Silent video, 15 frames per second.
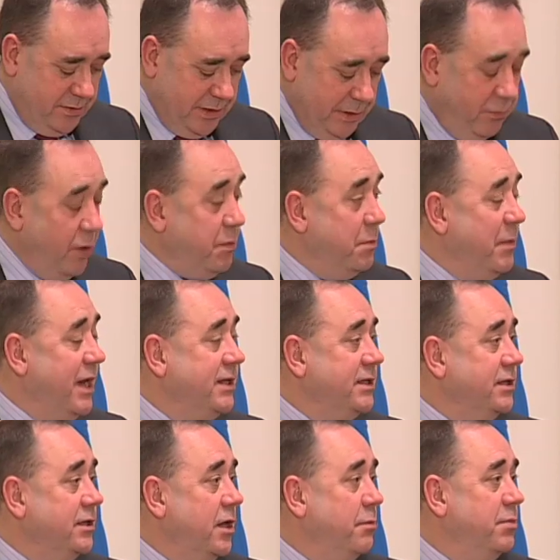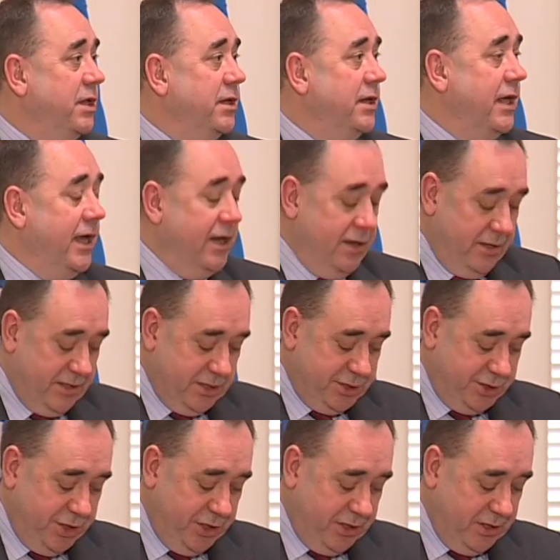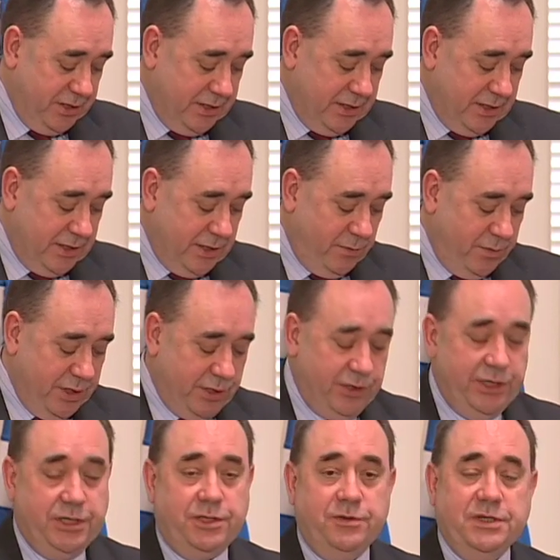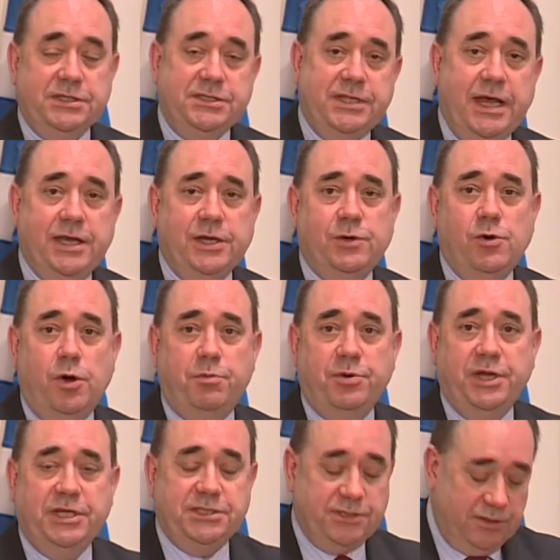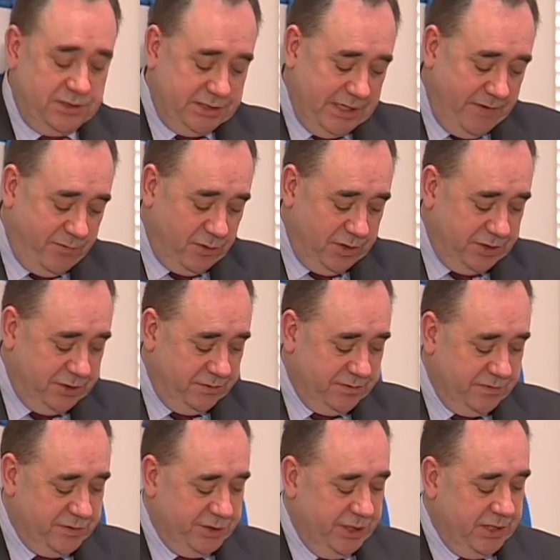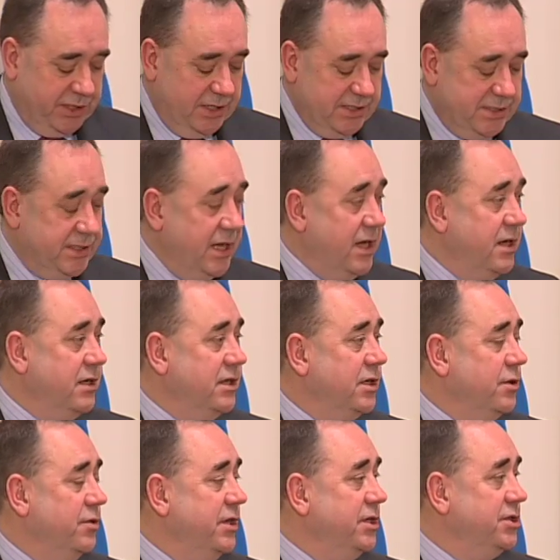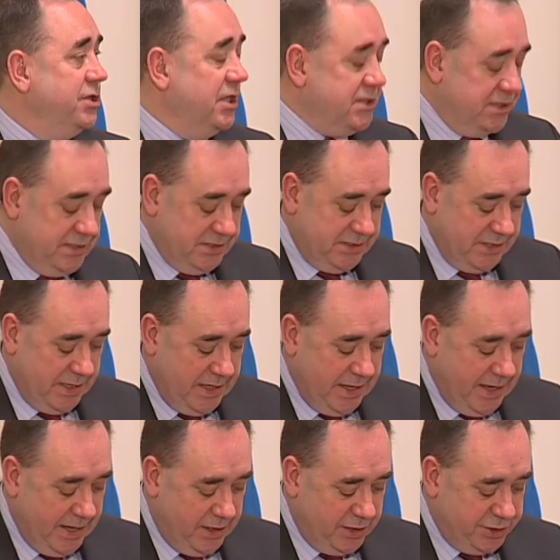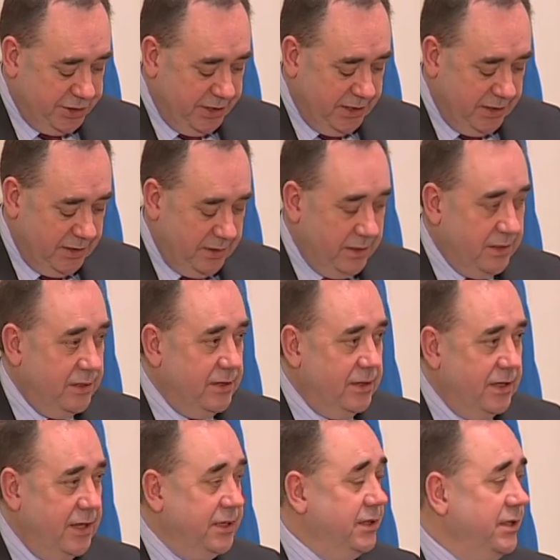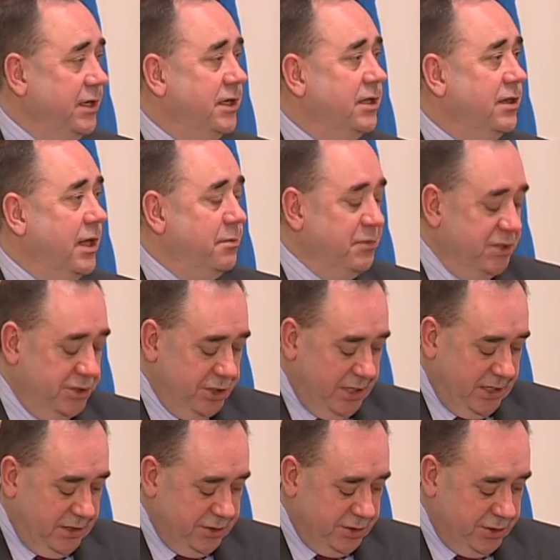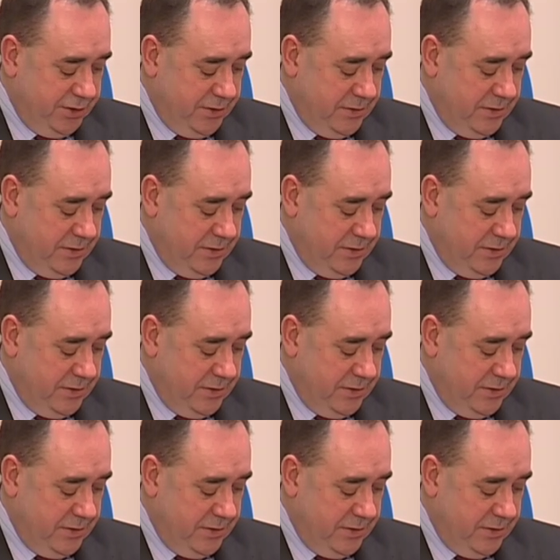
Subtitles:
And when we met in Dublin earlier this year, we agreed to extend cooperation on several issues of shared concern, including justice, energy, and indeed climate change.